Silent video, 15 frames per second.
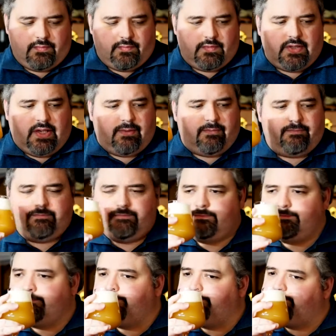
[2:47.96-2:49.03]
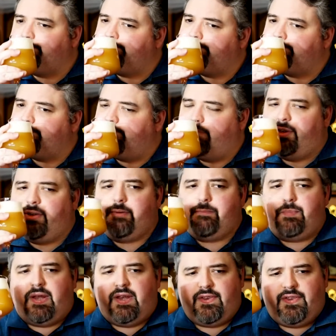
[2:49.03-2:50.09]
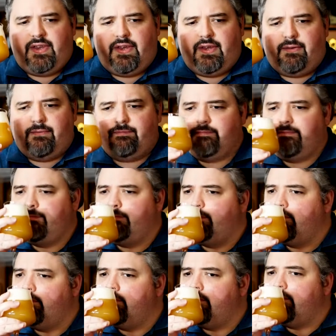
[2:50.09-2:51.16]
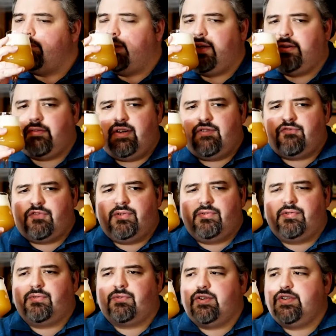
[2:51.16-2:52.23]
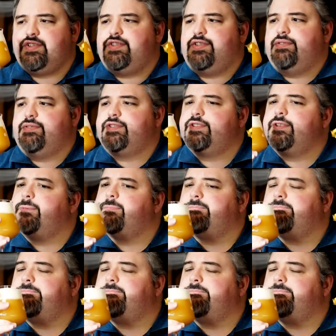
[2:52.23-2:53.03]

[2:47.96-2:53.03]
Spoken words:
It's like very pithy pink grapefruit and orange juice.